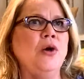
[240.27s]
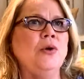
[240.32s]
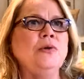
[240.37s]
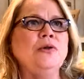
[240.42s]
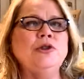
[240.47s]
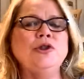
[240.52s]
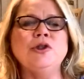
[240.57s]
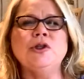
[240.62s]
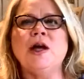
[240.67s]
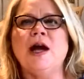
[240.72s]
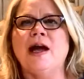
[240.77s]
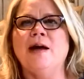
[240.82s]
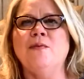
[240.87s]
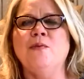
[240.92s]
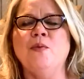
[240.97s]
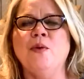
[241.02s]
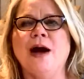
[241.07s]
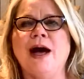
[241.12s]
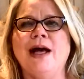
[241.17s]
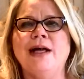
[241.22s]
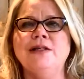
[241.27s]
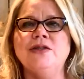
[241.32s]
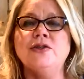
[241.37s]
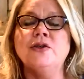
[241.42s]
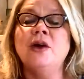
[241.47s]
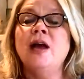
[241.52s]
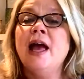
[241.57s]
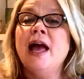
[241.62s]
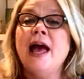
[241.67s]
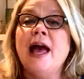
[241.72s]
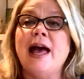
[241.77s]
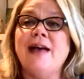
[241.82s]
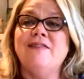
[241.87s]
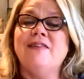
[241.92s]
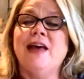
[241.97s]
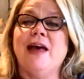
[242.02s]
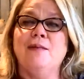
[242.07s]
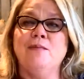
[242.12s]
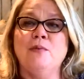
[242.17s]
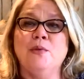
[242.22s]
older, I'm wiser, I've
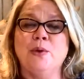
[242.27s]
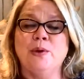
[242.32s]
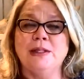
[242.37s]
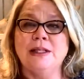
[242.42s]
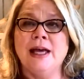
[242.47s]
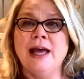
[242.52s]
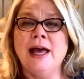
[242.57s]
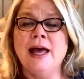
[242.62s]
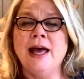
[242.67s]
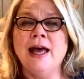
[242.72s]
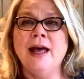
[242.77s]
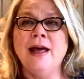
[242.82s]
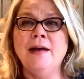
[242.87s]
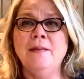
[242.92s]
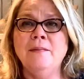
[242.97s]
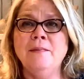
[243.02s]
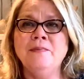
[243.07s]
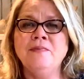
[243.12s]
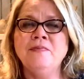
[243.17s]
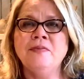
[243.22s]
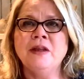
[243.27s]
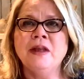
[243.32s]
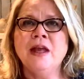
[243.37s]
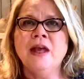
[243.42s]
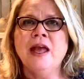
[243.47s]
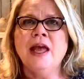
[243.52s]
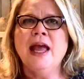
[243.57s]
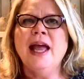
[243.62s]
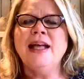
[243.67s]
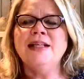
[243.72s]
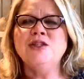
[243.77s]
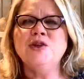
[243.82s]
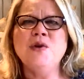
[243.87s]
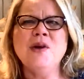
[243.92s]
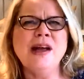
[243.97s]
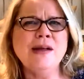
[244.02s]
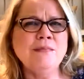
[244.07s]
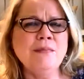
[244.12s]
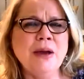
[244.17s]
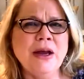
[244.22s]
got more time. As
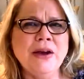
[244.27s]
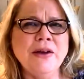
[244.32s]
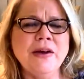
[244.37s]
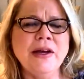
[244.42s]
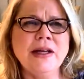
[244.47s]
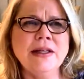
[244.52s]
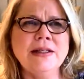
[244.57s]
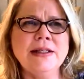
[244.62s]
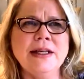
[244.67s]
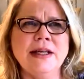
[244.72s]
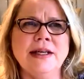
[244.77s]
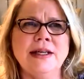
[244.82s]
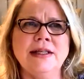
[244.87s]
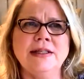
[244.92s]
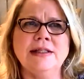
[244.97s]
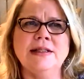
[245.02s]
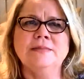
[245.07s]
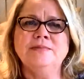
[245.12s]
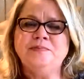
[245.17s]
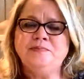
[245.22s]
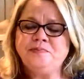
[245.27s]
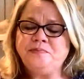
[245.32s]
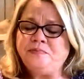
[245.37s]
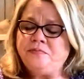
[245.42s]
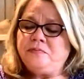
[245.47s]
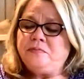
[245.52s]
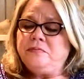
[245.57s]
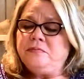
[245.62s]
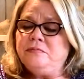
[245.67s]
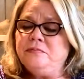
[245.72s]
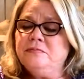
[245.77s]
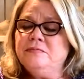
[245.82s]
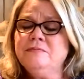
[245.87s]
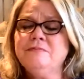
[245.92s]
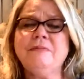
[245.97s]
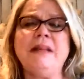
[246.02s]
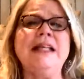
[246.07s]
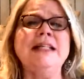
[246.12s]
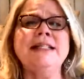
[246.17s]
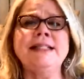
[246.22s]
grandparents, and as
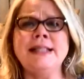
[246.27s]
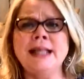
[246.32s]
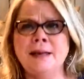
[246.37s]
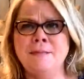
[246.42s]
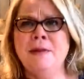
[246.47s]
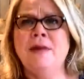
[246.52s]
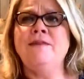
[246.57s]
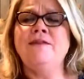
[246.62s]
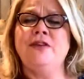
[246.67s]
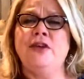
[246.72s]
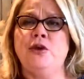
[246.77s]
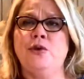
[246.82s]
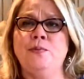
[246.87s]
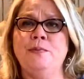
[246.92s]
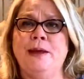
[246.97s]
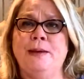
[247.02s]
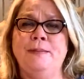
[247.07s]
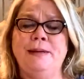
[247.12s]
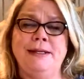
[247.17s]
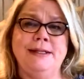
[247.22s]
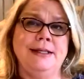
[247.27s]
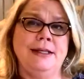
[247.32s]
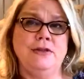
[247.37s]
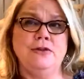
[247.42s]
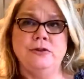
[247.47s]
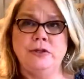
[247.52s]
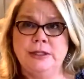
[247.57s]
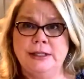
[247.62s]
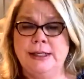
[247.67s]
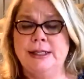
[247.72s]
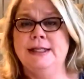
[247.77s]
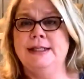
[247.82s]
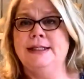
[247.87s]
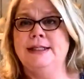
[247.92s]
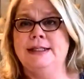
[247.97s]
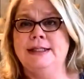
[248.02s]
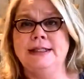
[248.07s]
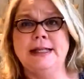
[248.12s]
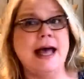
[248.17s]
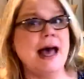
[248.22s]
some of you may be senior
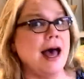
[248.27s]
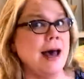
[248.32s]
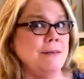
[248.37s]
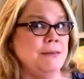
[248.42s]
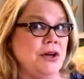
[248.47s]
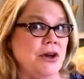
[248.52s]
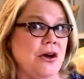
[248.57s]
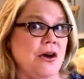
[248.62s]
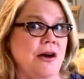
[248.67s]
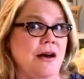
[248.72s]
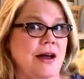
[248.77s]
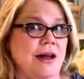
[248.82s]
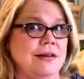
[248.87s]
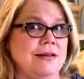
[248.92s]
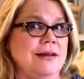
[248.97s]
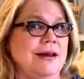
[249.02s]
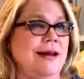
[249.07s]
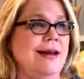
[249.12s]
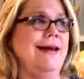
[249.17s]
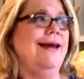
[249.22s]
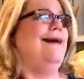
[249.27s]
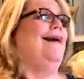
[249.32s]
citizens, I'm not.